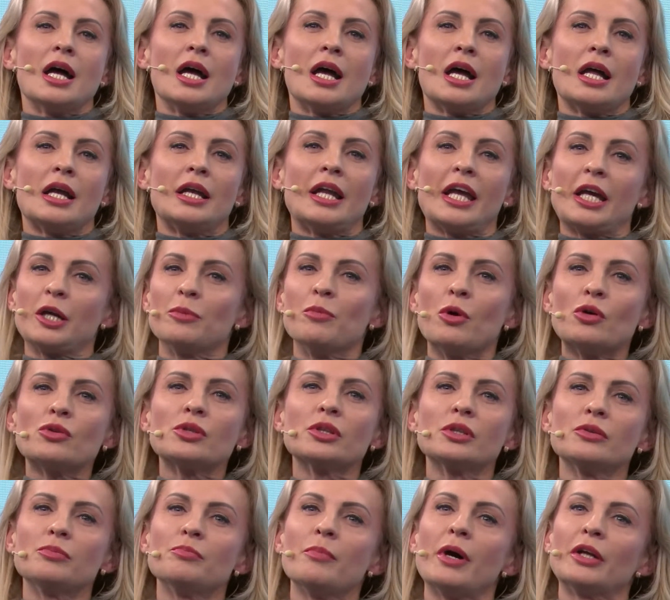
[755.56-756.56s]
Like
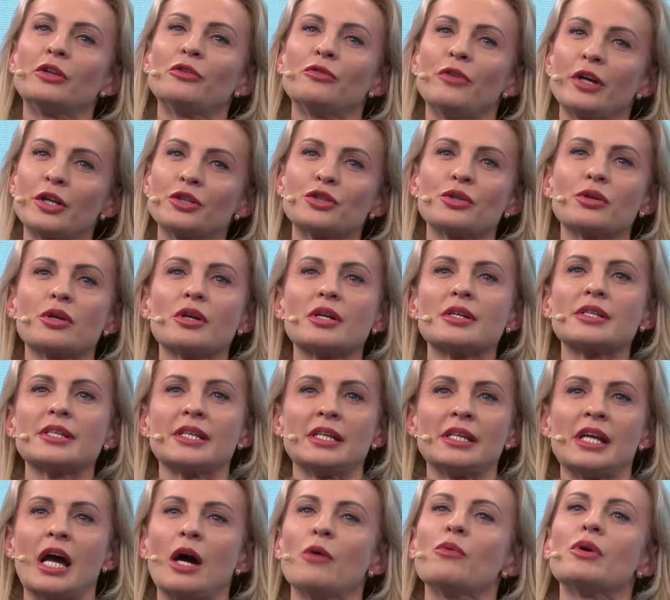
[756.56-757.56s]
most manufacturers
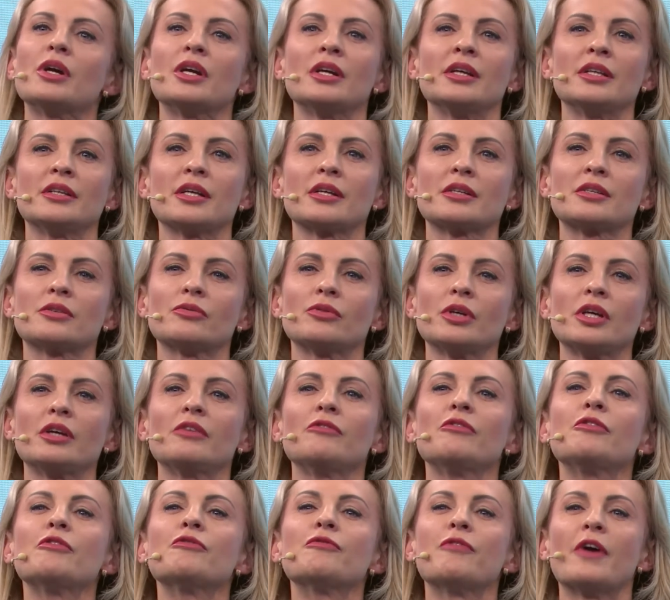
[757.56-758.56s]
in our industry,
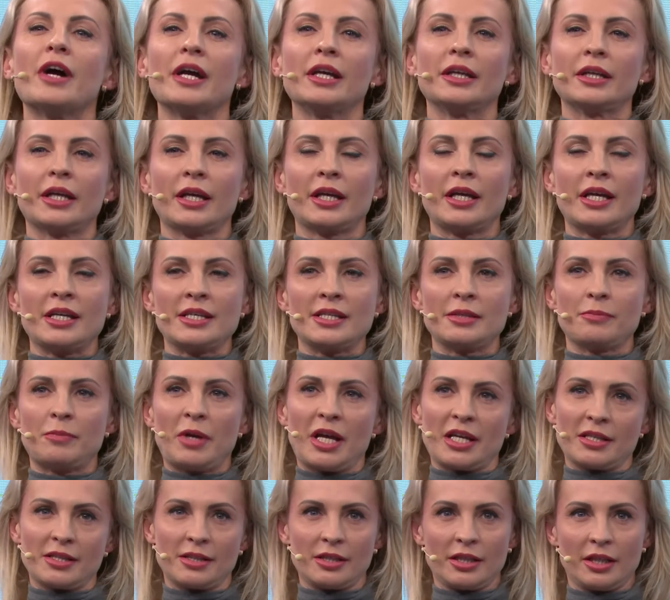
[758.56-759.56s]
we fight against
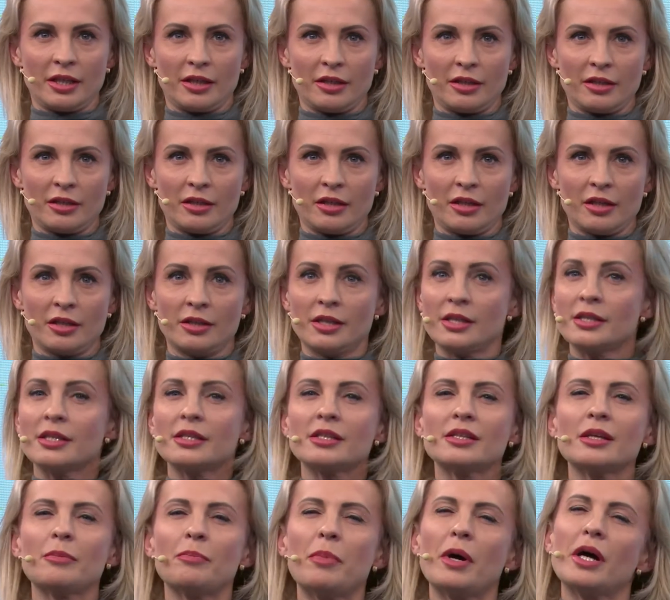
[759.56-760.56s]
plastic. This
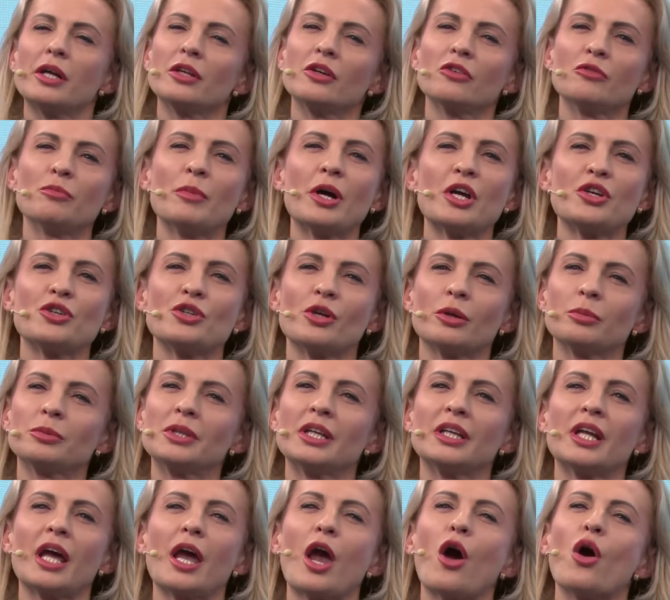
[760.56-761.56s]
is the part of my job
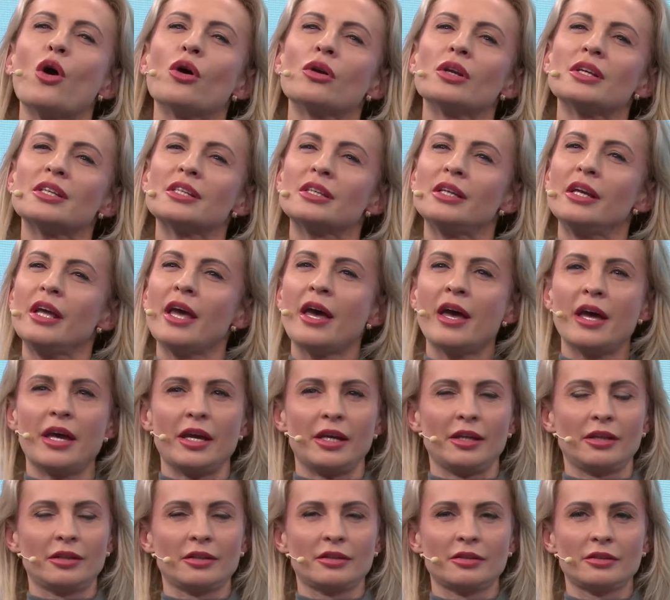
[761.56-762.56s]
that I honestly
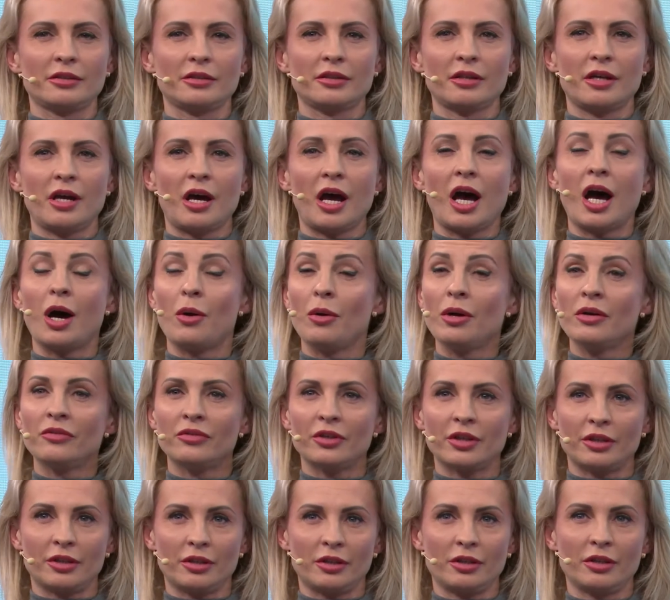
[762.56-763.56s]
hate.
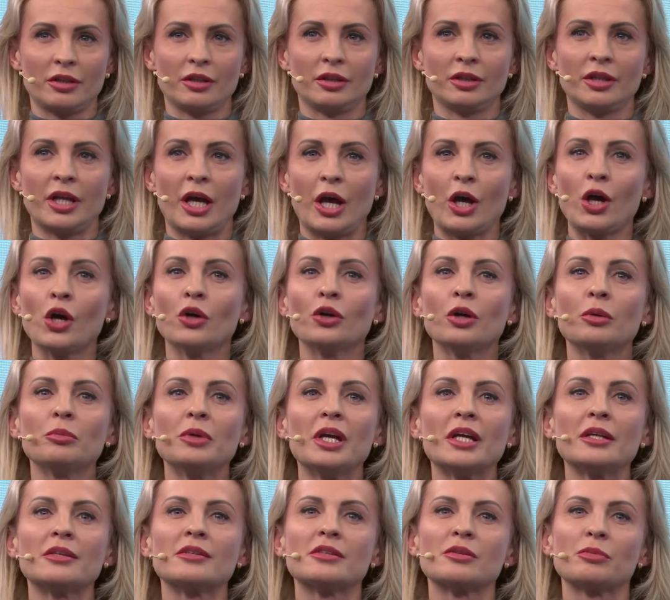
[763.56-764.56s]
However, the economy
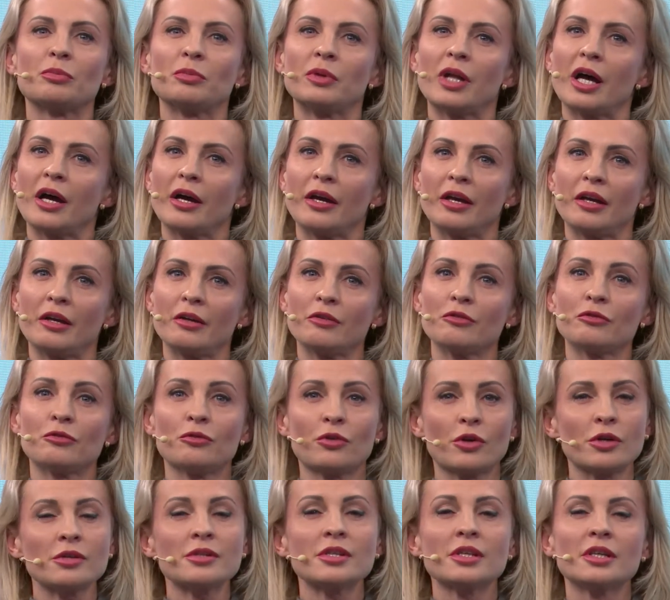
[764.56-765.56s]
and supply
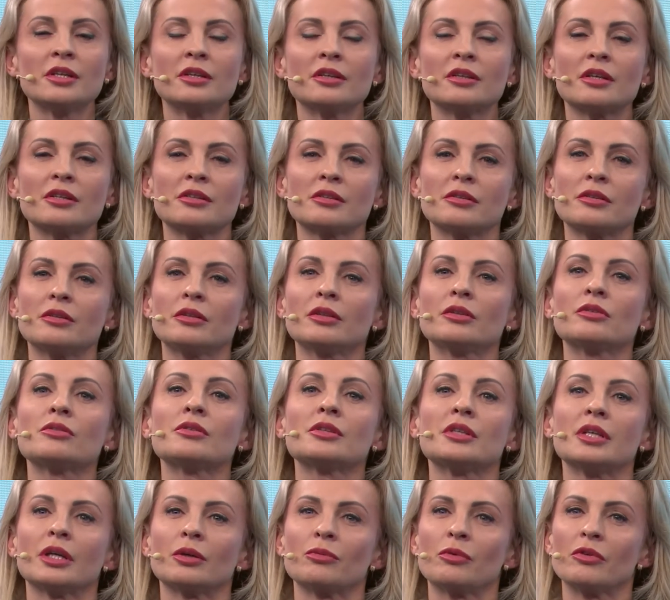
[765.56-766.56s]
force industry to
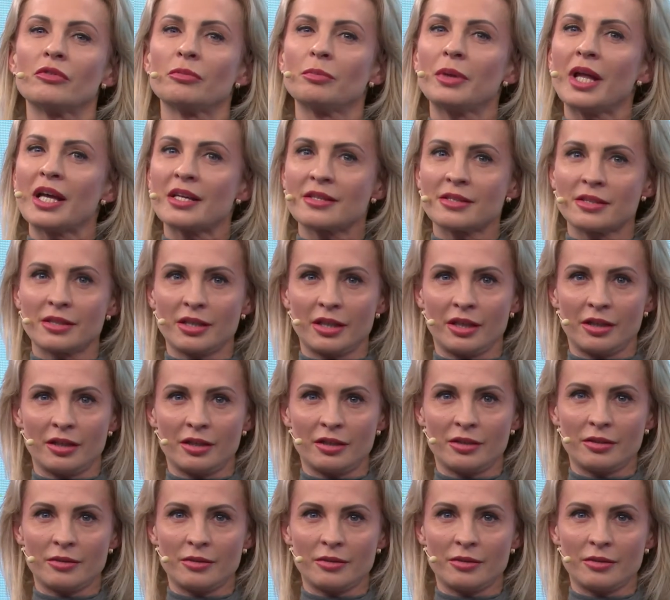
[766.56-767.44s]
stick with plastic.